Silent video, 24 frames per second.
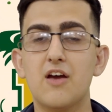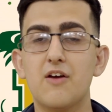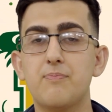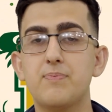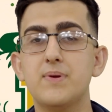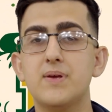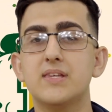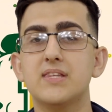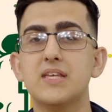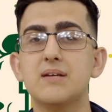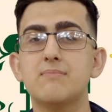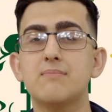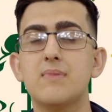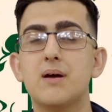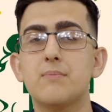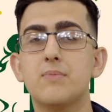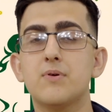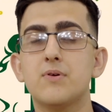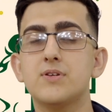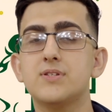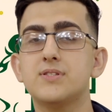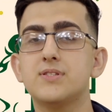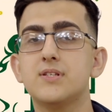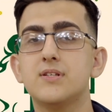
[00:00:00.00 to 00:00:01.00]
FBLA
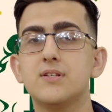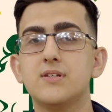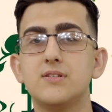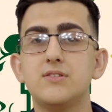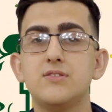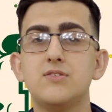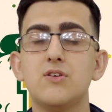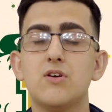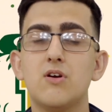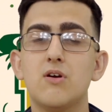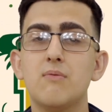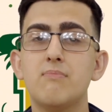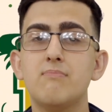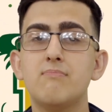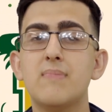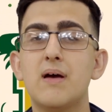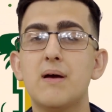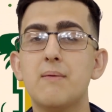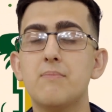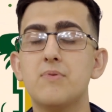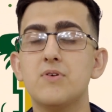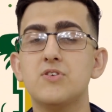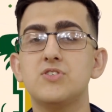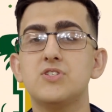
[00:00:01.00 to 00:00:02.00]
members, your
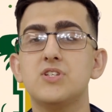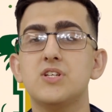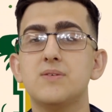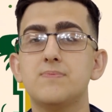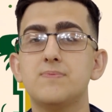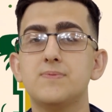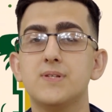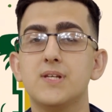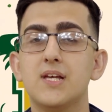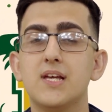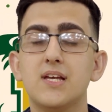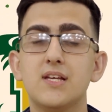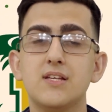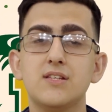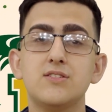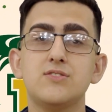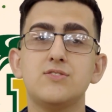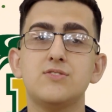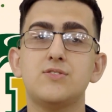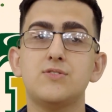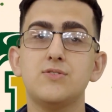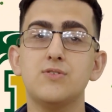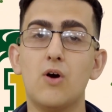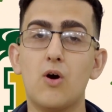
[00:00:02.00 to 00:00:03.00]
memberships is,
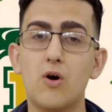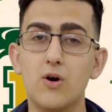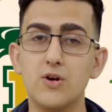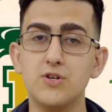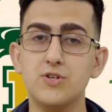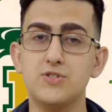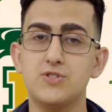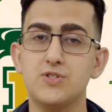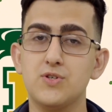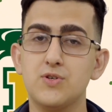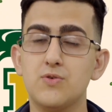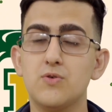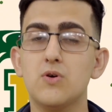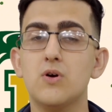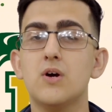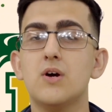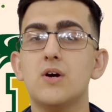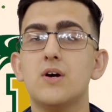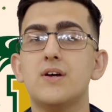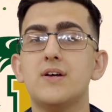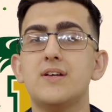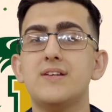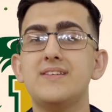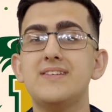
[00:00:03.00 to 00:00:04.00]
are due
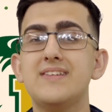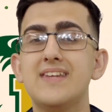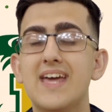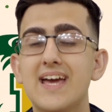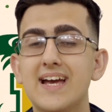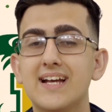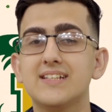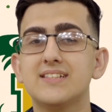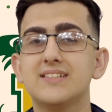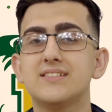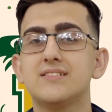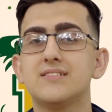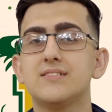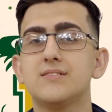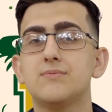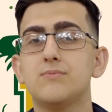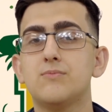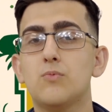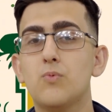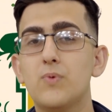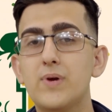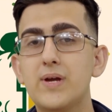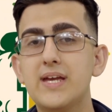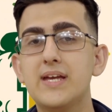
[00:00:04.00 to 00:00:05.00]
next
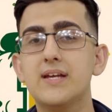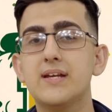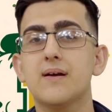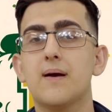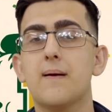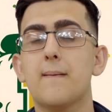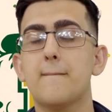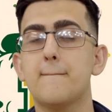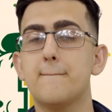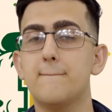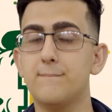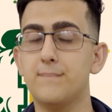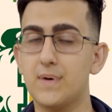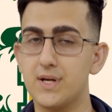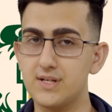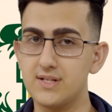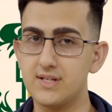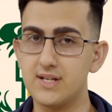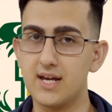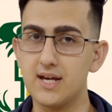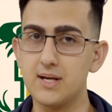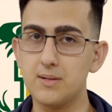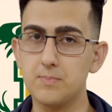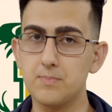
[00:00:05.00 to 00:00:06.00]
week,
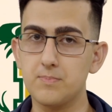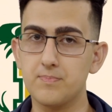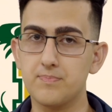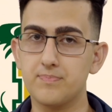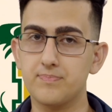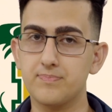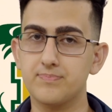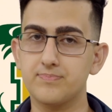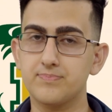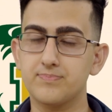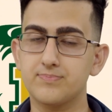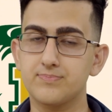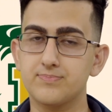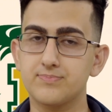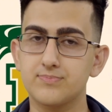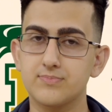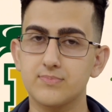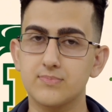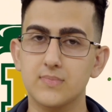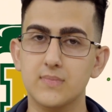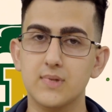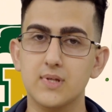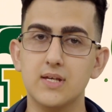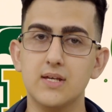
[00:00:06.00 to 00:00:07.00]
Monday.
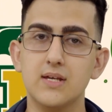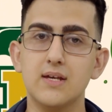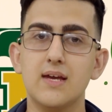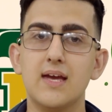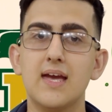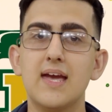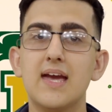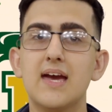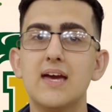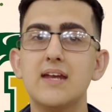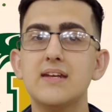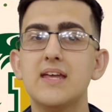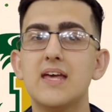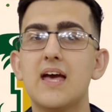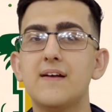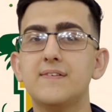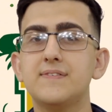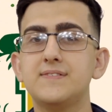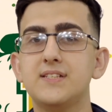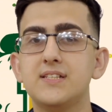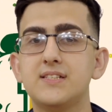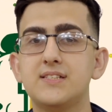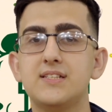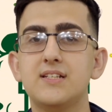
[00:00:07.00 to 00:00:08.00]
And
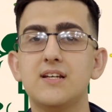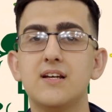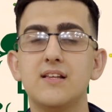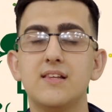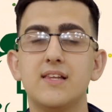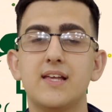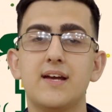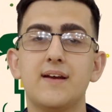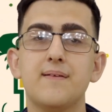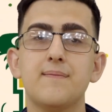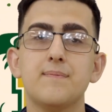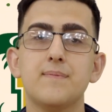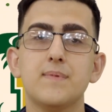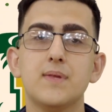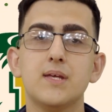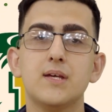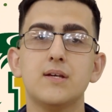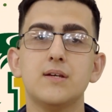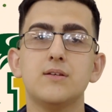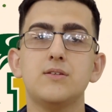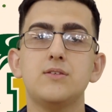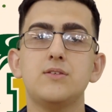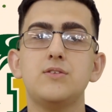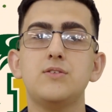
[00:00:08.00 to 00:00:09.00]
FCCLA
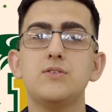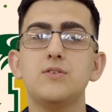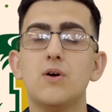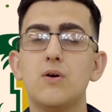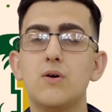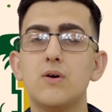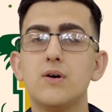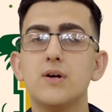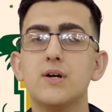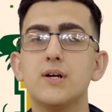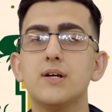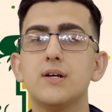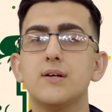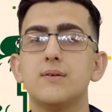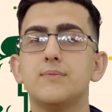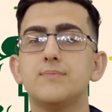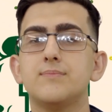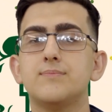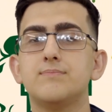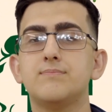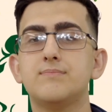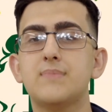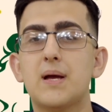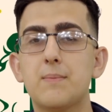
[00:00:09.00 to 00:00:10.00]
your
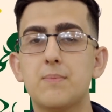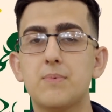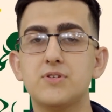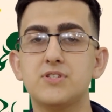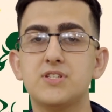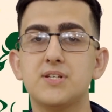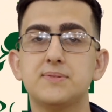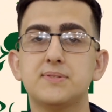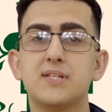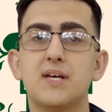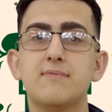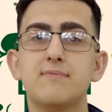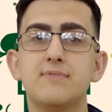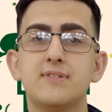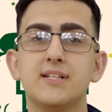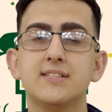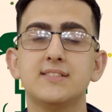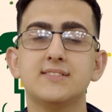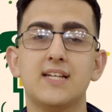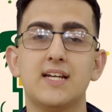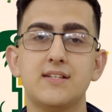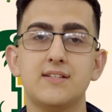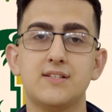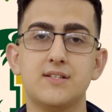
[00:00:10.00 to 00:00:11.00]
memberships have been
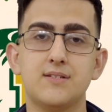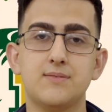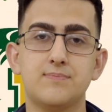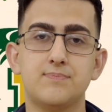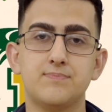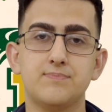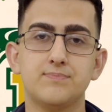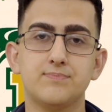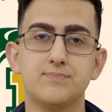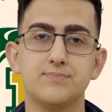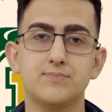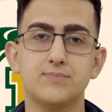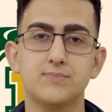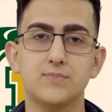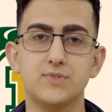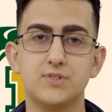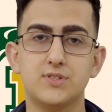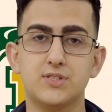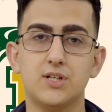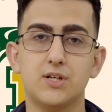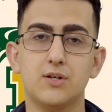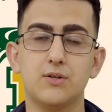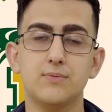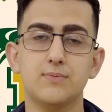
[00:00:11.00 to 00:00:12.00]
extended
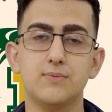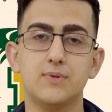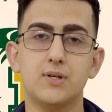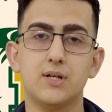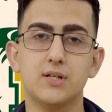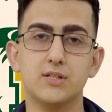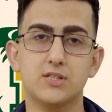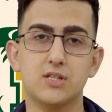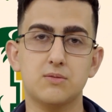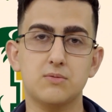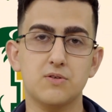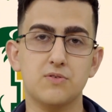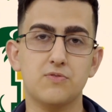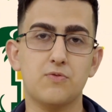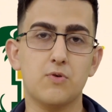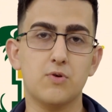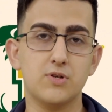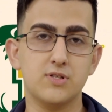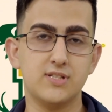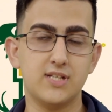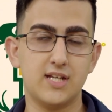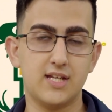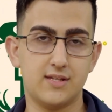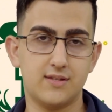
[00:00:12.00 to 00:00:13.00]
until October
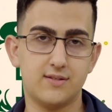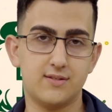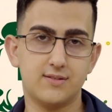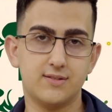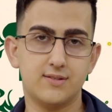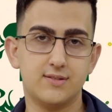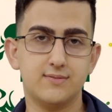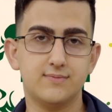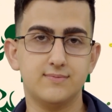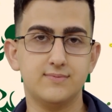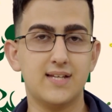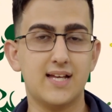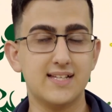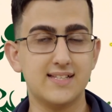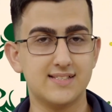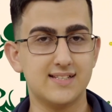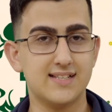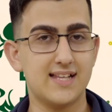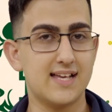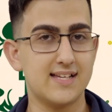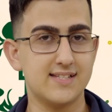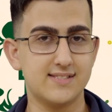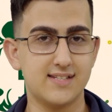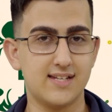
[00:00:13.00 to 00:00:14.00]
14th. That's
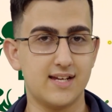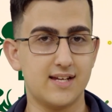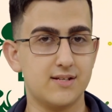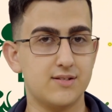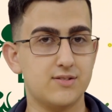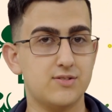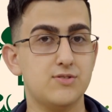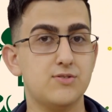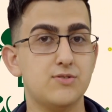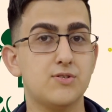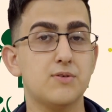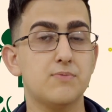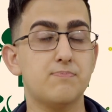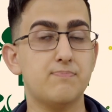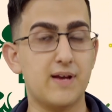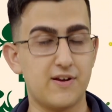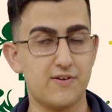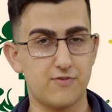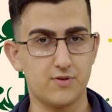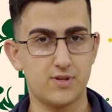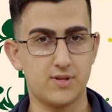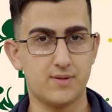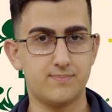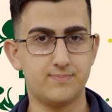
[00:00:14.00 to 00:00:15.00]
last day you could
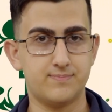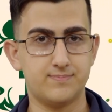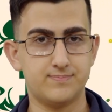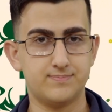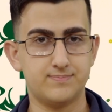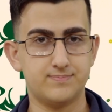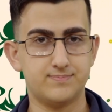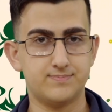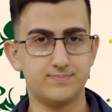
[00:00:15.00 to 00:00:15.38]
pay for them.